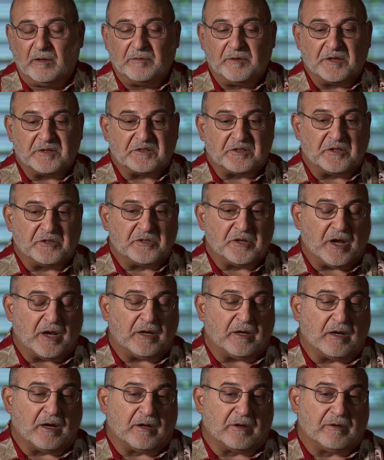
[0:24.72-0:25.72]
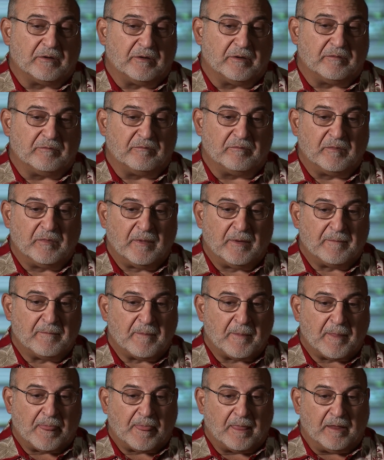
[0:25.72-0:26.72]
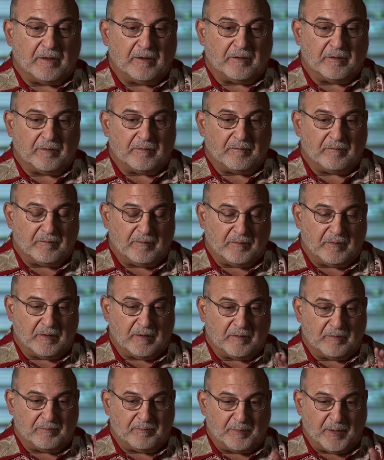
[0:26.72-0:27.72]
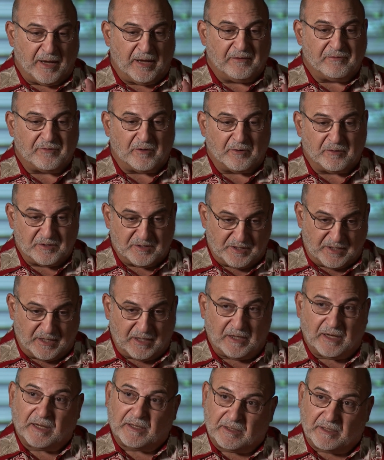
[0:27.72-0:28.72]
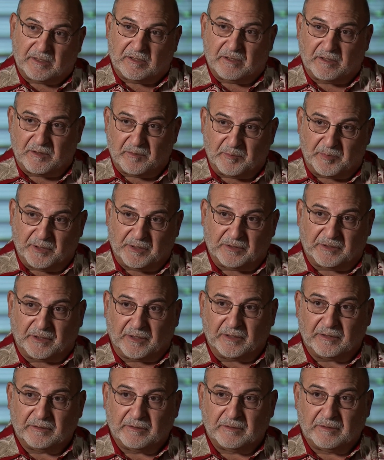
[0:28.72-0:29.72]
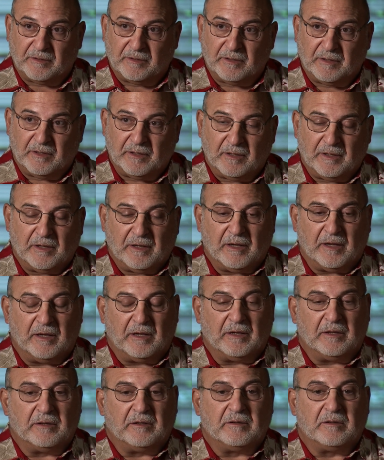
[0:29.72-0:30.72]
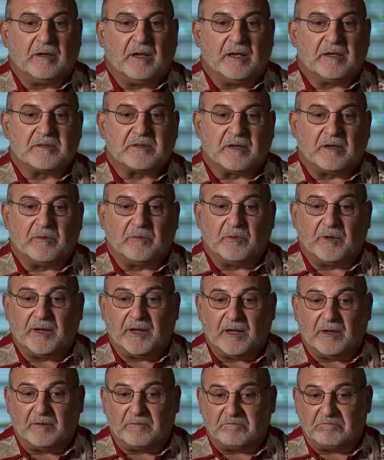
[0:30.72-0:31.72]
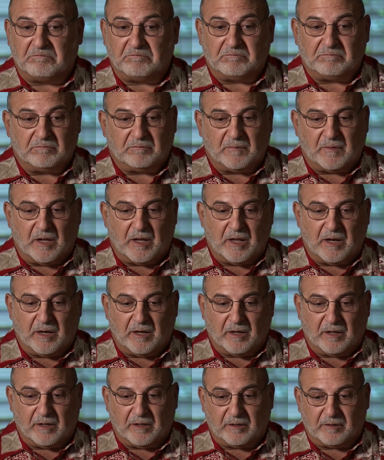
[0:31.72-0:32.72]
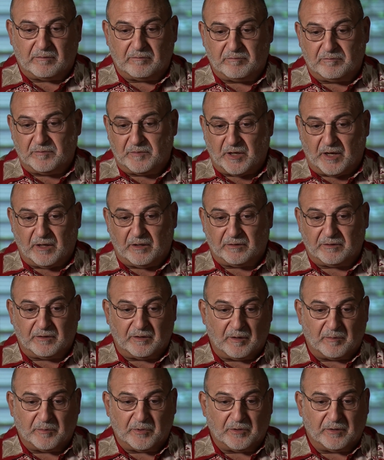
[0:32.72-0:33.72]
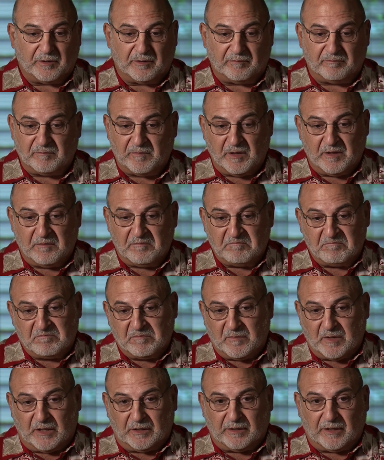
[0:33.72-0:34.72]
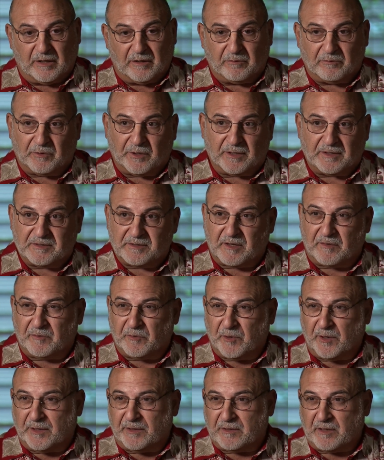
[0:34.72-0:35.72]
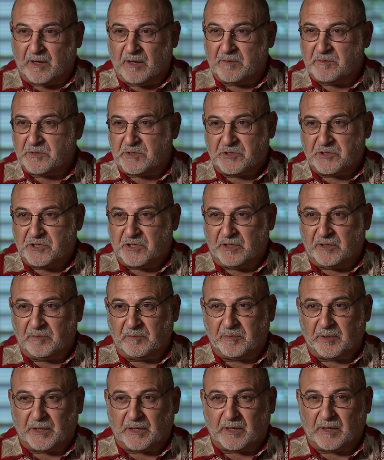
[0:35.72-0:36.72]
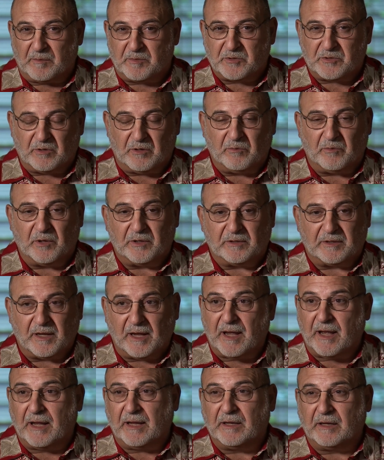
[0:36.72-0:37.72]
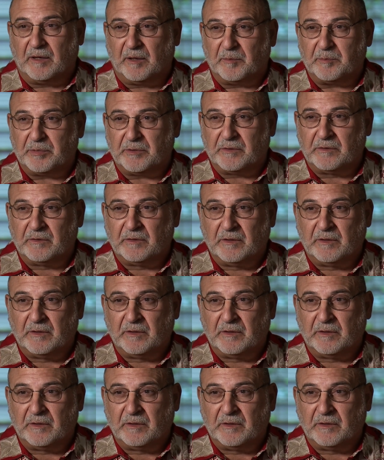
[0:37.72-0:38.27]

just to check on her, and the payphone is connected to the building. And as I went out and I dialed the number and I let it ring 7 or 8 times and she didn't pick up, so I went to hang up,